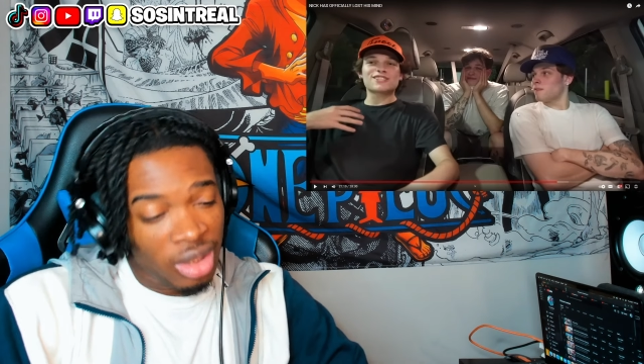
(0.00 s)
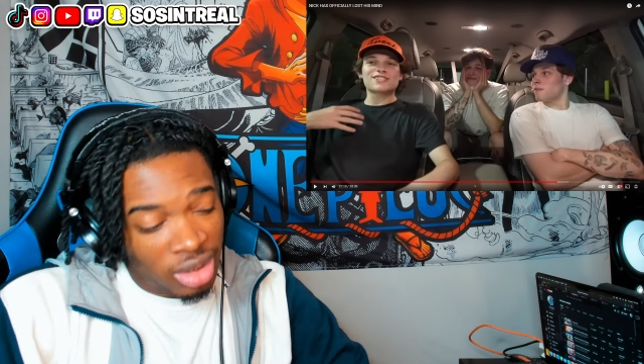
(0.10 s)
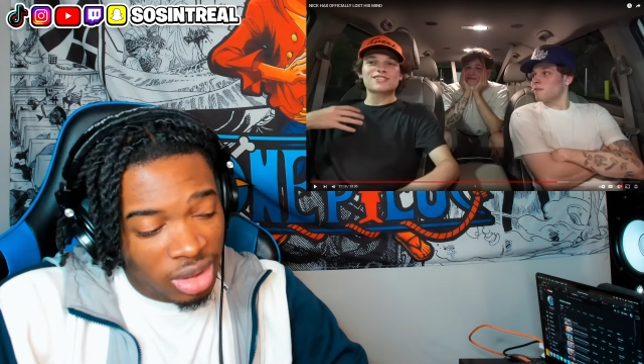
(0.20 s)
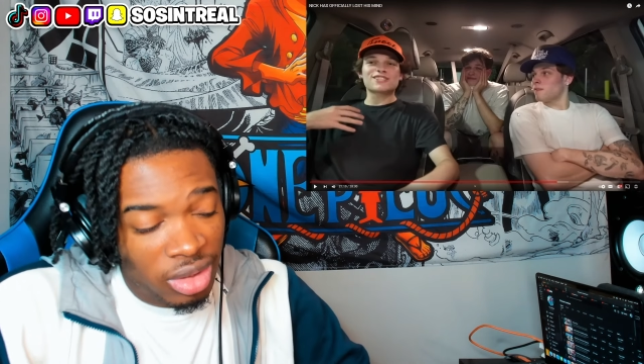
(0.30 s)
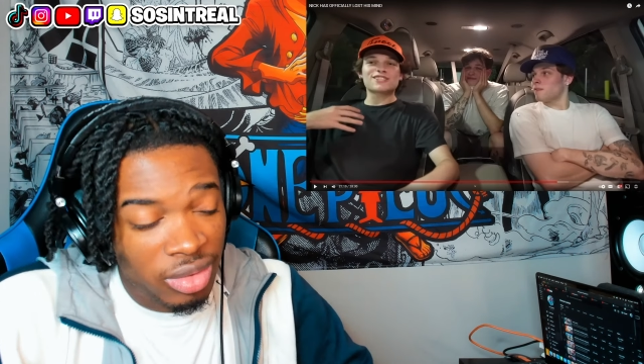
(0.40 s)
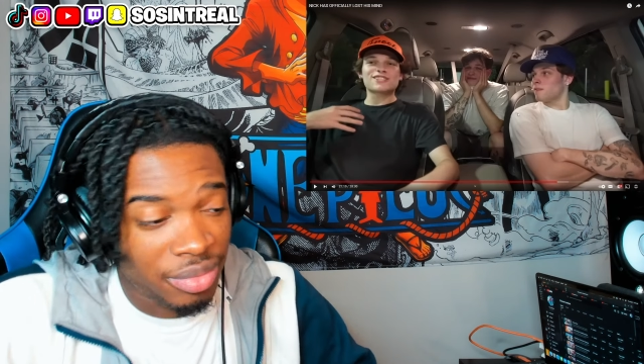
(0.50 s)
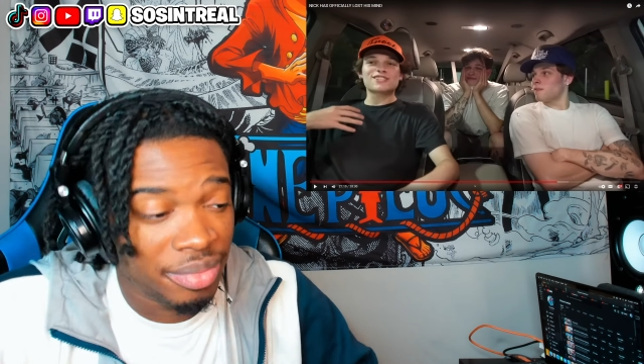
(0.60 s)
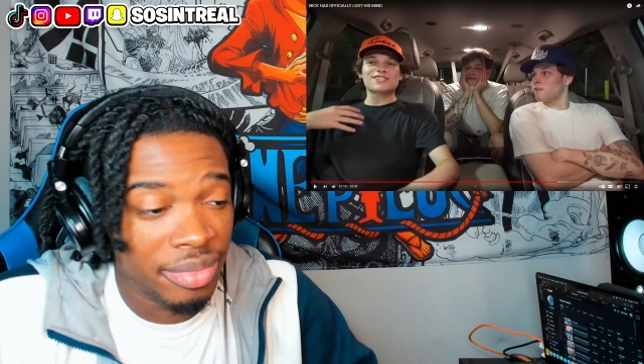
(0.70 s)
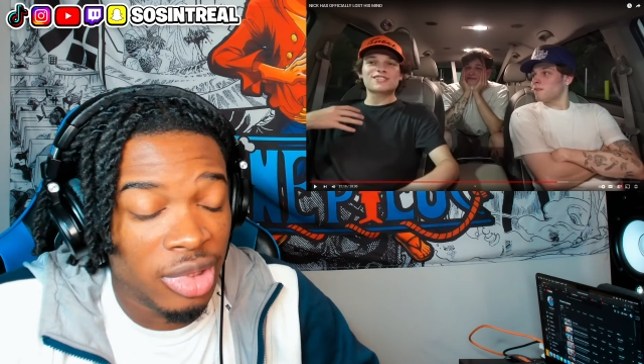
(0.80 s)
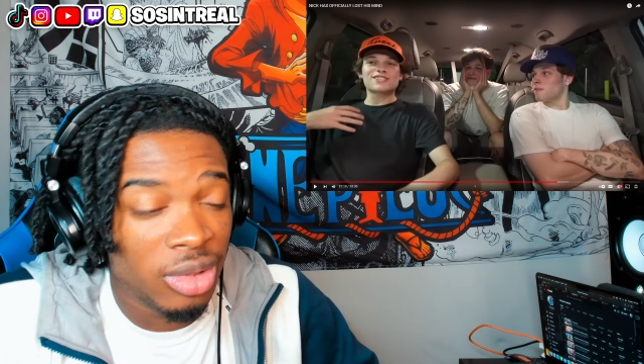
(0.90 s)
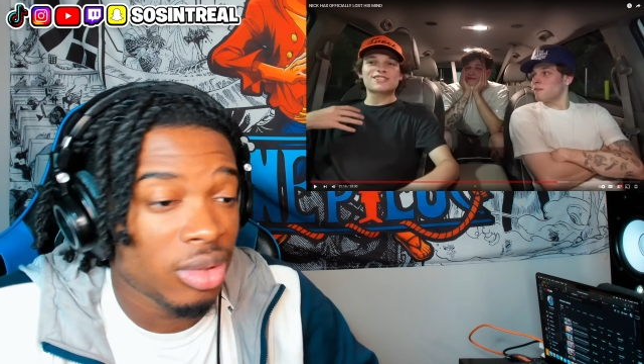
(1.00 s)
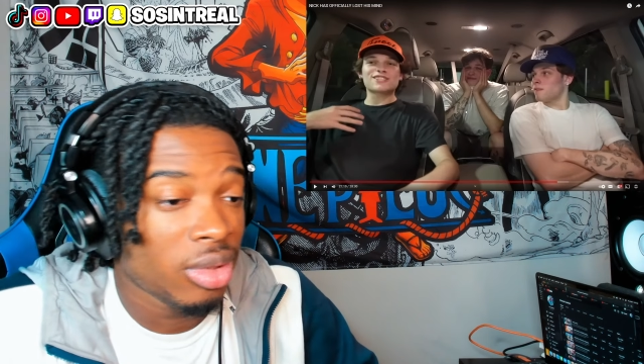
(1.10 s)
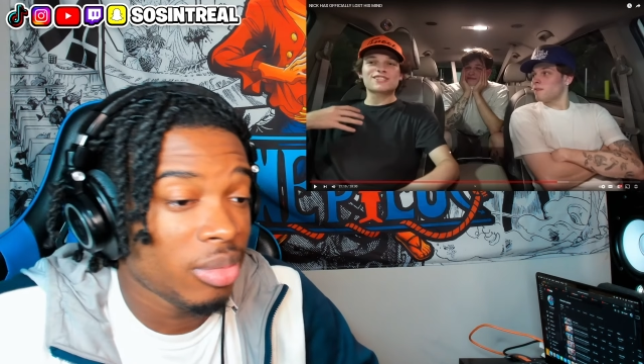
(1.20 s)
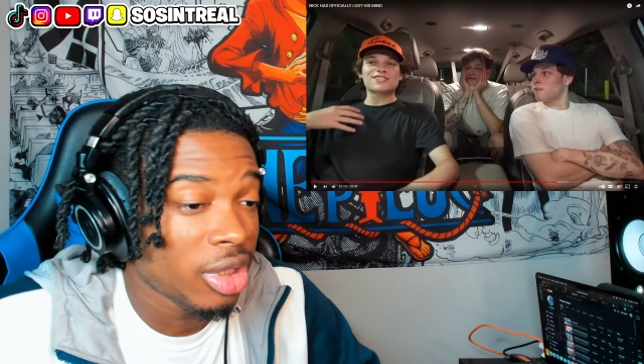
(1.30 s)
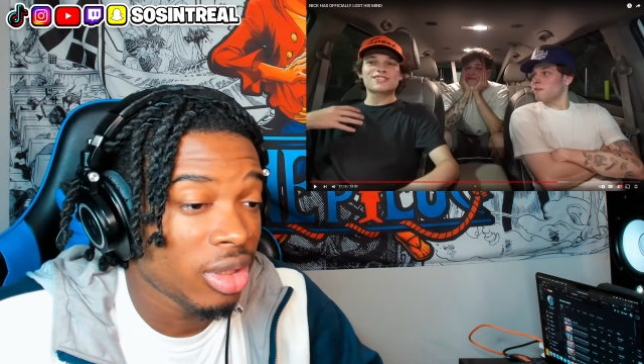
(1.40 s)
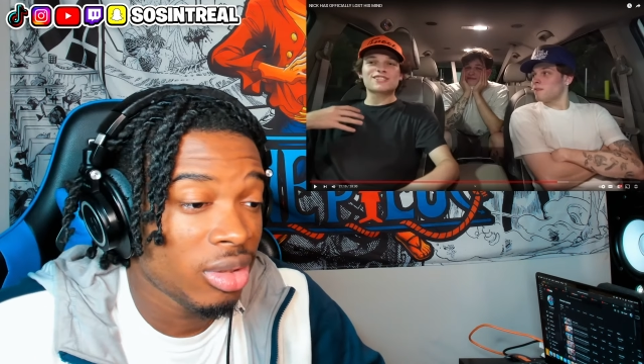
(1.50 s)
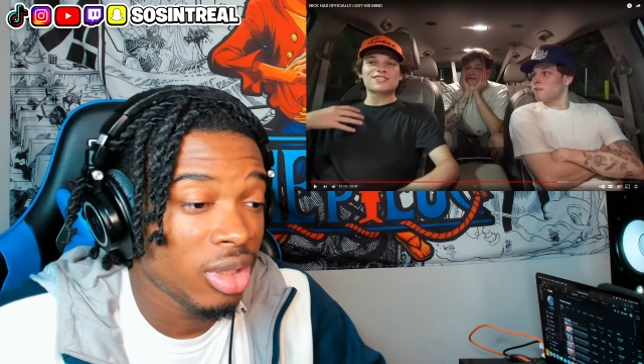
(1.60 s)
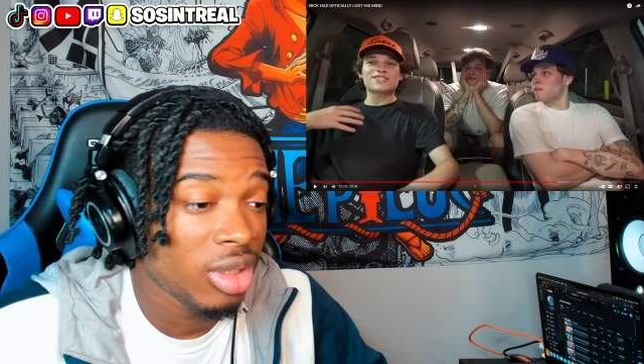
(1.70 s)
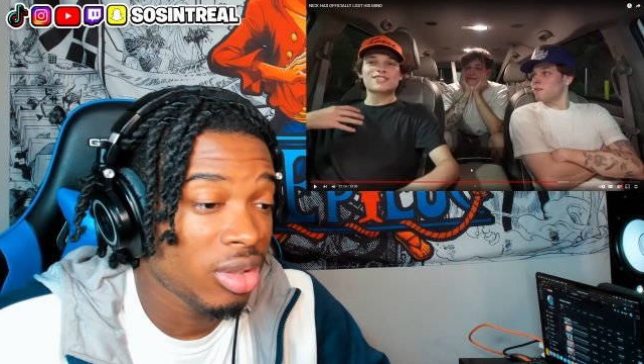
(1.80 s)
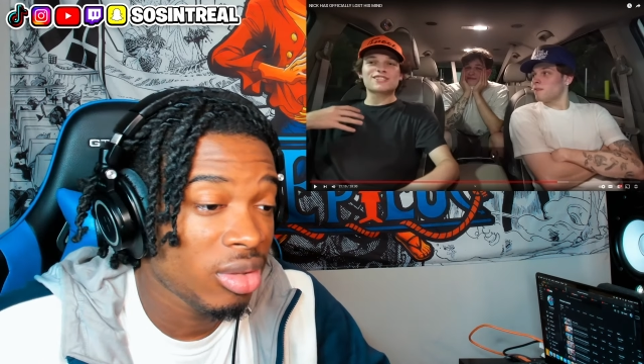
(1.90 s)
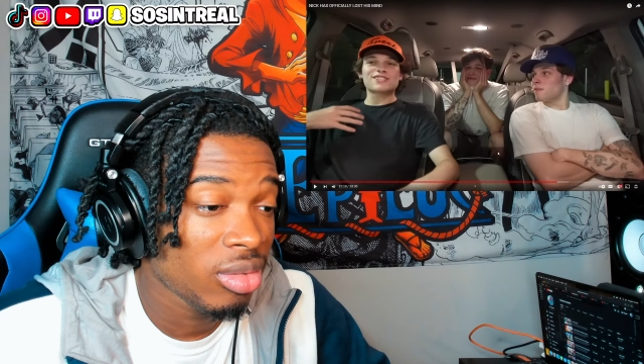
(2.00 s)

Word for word: So, I don't know, man. Just,